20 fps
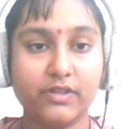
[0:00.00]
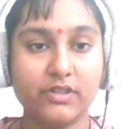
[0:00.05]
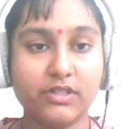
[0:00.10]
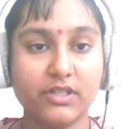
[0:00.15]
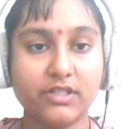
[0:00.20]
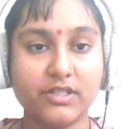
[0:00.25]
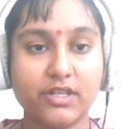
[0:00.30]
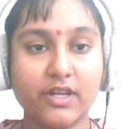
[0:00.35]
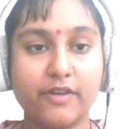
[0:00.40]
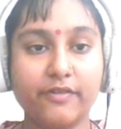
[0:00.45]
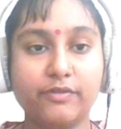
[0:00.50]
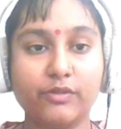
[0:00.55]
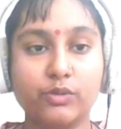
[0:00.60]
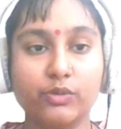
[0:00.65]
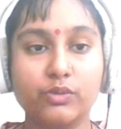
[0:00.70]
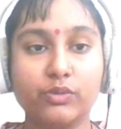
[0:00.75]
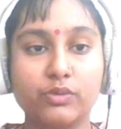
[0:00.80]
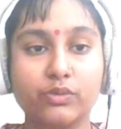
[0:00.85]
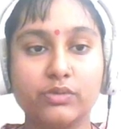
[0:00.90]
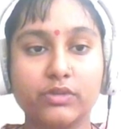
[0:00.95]
Just have
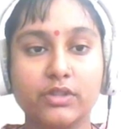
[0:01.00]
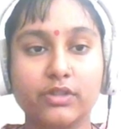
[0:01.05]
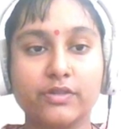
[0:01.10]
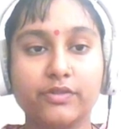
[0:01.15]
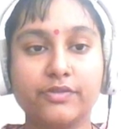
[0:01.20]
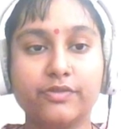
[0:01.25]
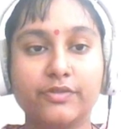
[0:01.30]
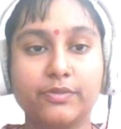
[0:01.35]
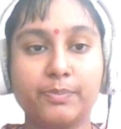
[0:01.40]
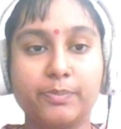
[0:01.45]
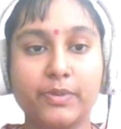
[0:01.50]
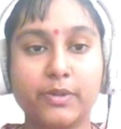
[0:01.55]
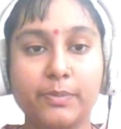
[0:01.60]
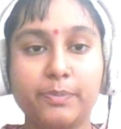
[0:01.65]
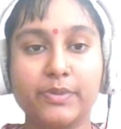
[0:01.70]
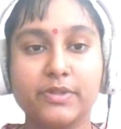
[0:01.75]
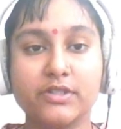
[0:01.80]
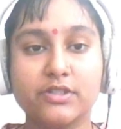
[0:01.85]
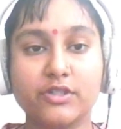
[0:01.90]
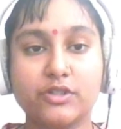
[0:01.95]
to give
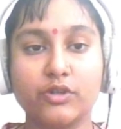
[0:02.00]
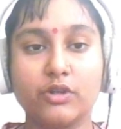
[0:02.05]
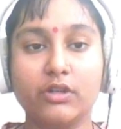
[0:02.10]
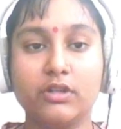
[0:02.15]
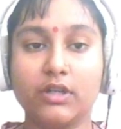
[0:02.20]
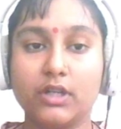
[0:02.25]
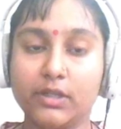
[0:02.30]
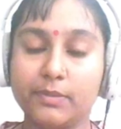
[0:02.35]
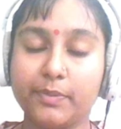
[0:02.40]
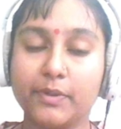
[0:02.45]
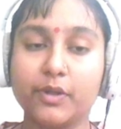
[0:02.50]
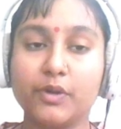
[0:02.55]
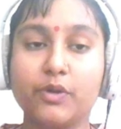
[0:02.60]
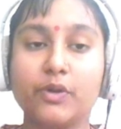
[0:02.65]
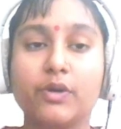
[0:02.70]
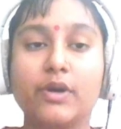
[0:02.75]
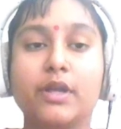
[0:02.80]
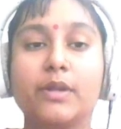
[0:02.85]
pip install Netmiko